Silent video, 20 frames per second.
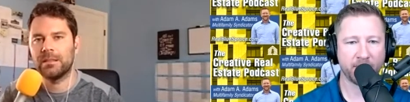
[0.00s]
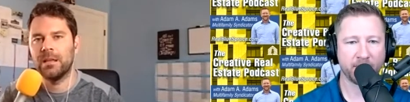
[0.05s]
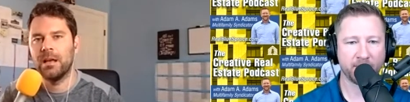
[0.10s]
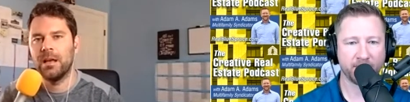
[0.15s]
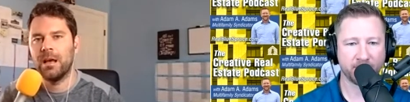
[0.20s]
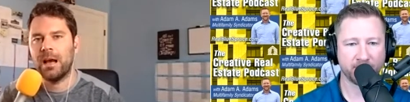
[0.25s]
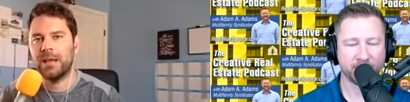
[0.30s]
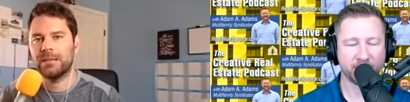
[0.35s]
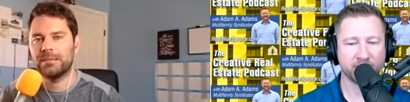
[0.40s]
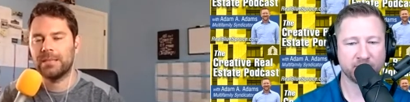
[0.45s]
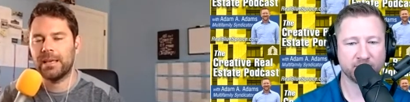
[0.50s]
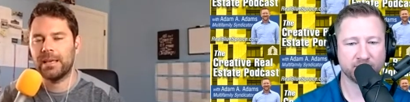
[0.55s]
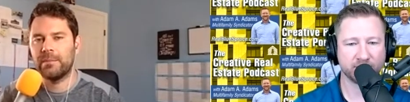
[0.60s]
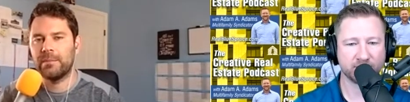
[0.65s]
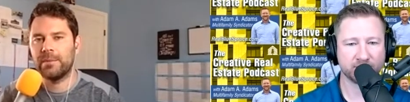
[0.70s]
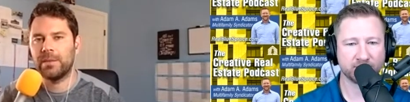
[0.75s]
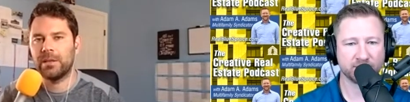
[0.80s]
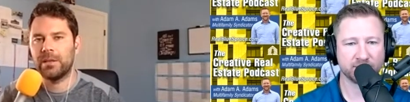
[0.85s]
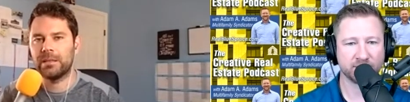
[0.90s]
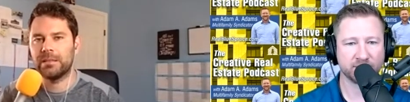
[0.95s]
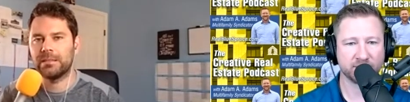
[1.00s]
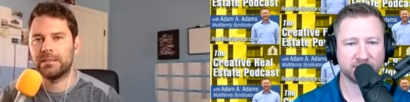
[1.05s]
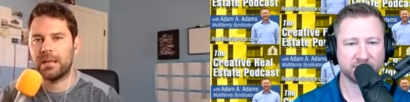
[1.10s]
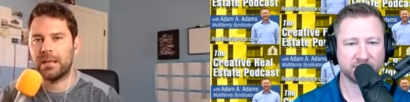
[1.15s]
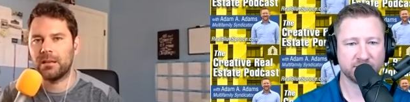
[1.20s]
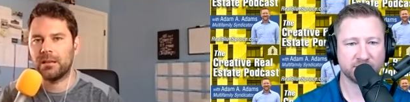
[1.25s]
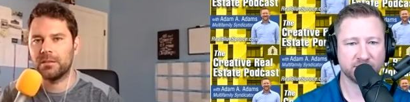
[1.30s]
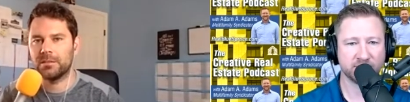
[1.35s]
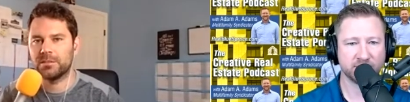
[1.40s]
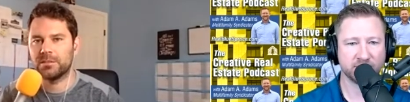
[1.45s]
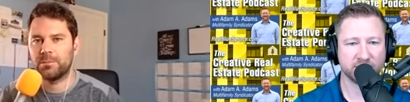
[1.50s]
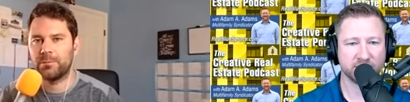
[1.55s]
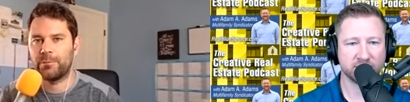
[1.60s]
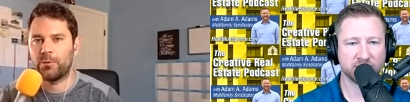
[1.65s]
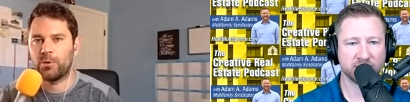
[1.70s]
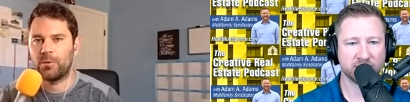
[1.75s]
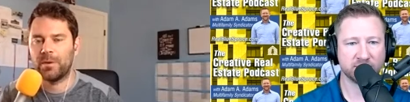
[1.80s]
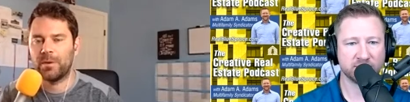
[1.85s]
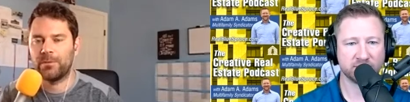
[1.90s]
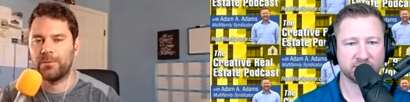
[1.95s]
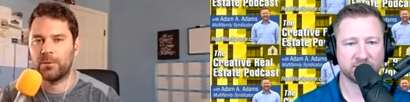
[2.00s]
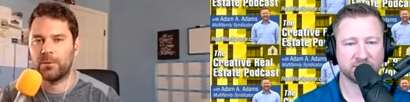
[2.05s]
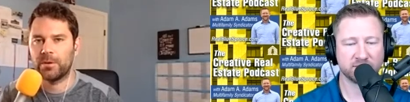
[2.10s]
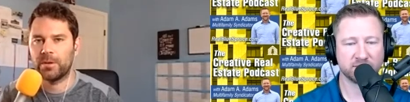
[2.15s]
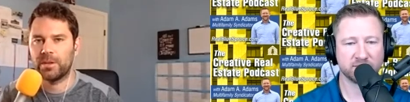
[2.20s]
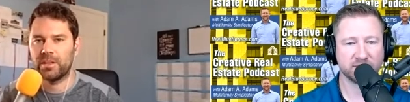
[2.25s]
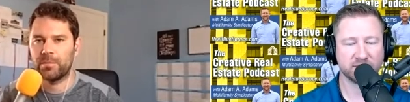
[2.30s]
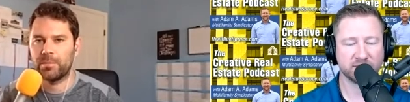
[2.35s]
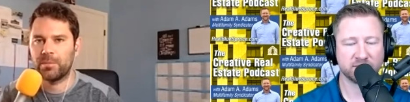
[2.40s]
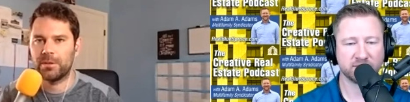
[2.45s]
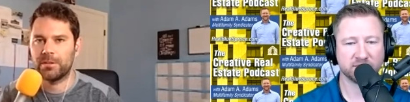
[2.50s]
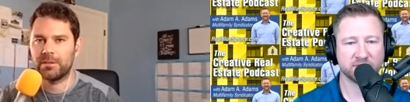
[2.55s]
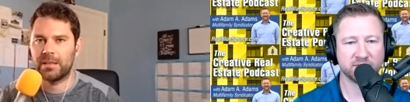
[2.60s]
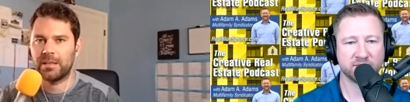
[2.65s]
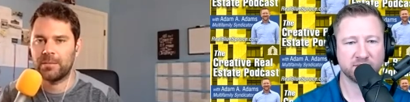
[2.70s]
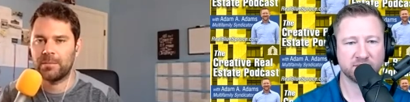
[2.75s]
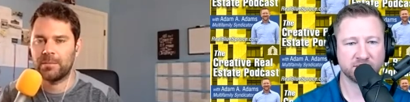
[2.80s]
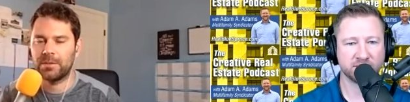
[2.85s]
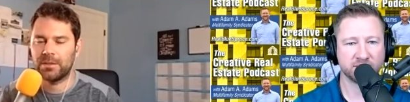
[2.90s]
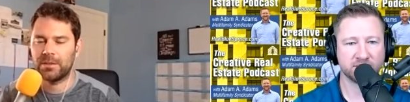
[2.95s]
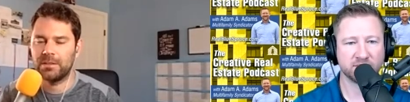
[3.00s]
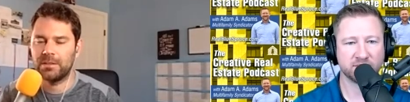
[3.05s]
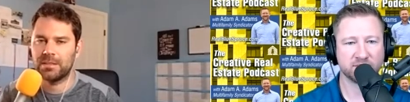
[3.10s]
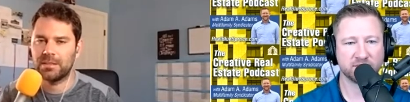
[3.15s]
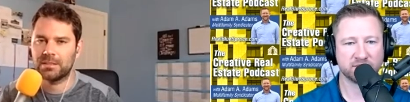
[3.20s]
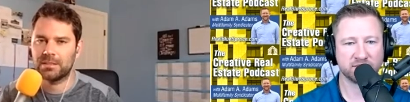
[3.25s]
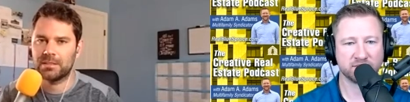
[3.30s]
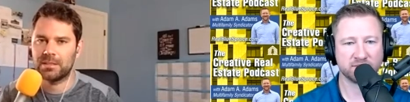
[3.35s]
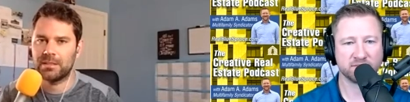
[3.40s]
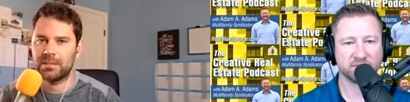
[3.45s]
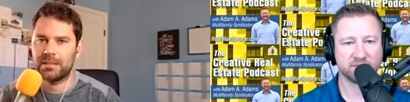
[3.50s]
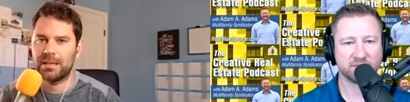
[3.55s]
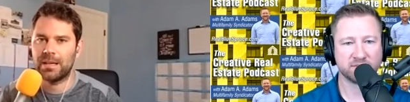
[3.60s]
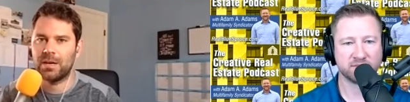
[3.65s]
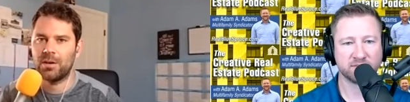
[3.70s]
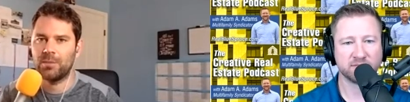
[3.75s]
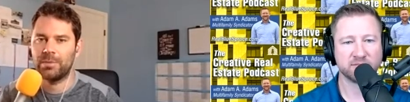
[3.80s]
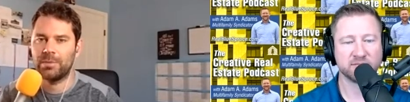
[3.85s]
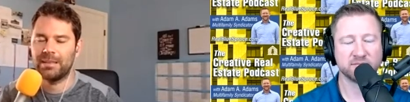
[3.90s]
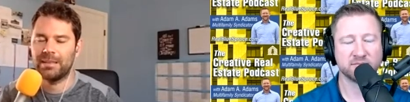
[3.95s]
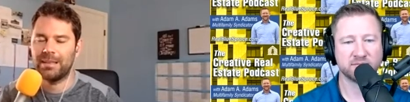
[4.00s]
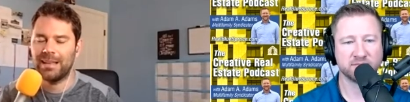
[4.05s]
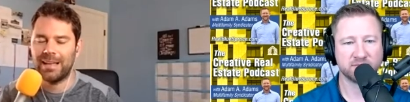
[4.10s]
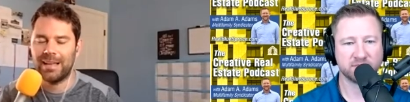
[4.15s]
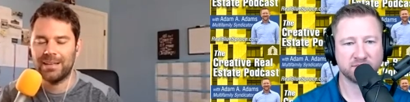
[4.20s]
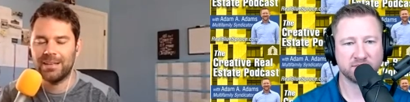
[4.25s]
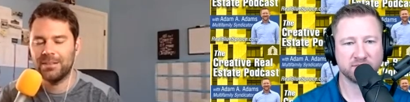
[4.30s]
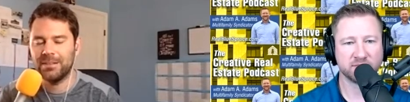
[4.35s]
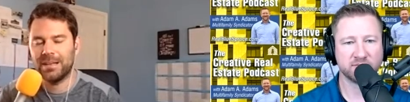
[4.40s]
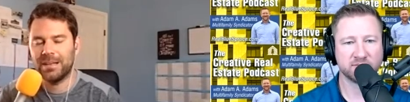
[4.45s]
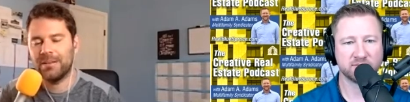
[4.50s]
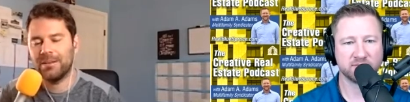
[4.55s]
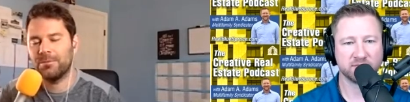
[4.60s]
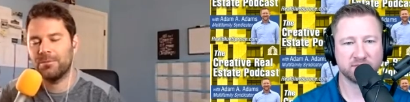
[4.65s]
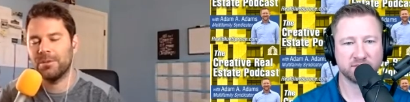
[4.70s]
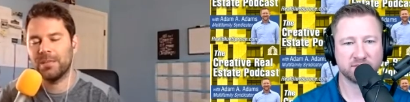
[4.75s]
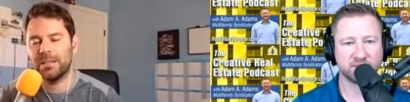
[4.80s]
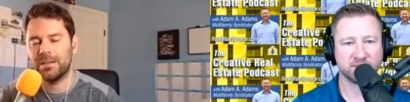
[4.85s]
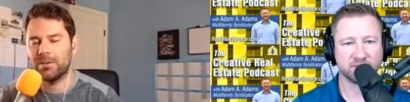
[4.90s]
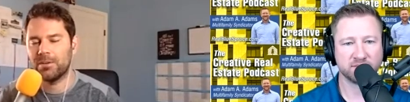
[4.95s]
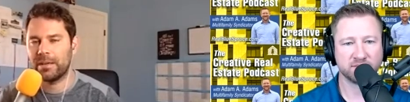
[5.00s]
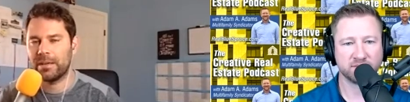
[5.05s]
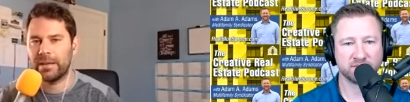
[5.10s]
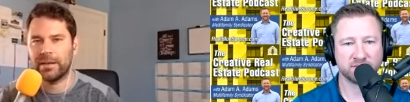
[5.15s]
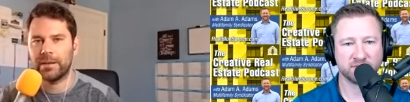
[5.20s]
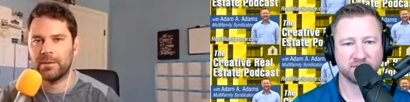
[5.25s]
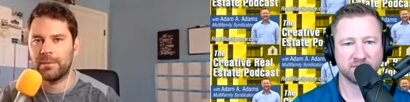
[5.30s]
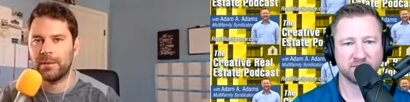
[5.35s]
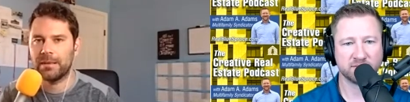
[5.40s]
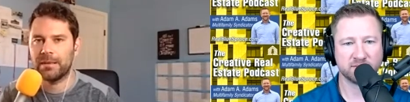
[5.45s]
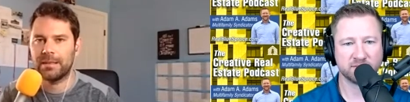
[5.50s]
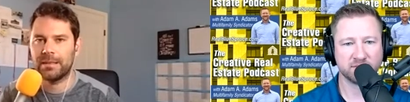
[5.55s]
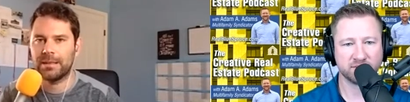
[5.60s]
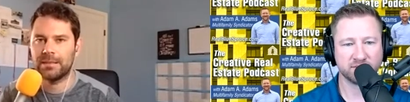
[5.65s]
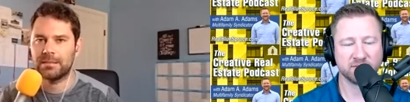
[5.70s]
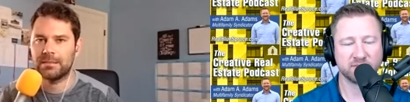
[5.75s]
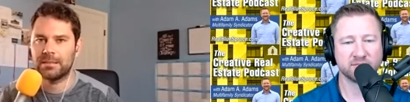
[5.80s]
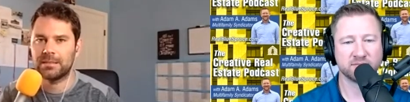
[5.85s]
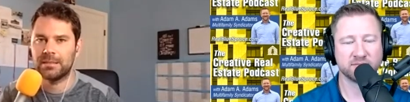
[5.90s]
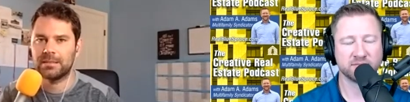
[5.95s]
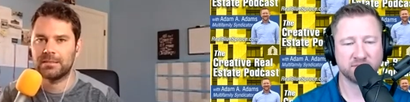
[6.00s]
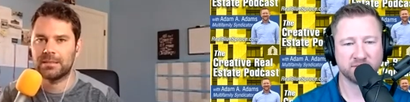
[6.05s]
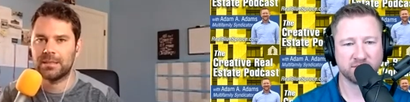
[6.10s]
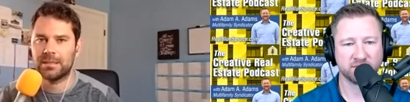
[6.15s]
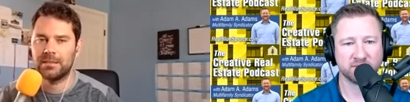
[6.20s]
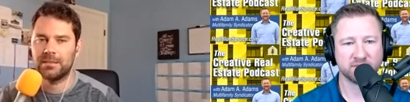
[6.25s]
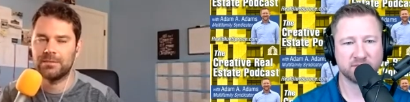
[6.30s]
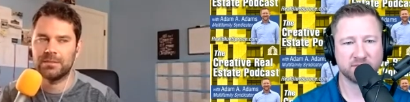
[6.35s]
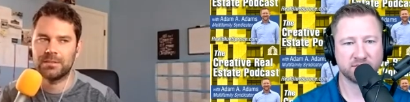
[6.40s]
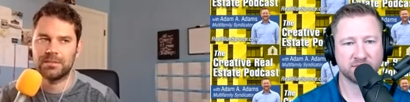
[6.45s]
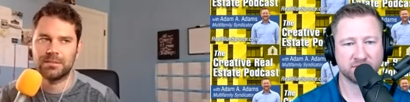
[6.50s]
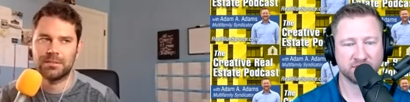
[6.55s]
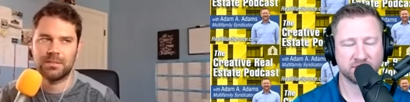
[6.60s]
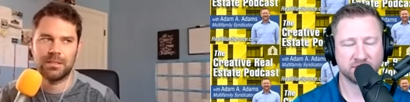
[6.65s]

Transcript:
Speaker 1: I say a billion dollars before my 40th birthday. I'm 36 right now, but I, I really don't care about that. It's it's kind of just a,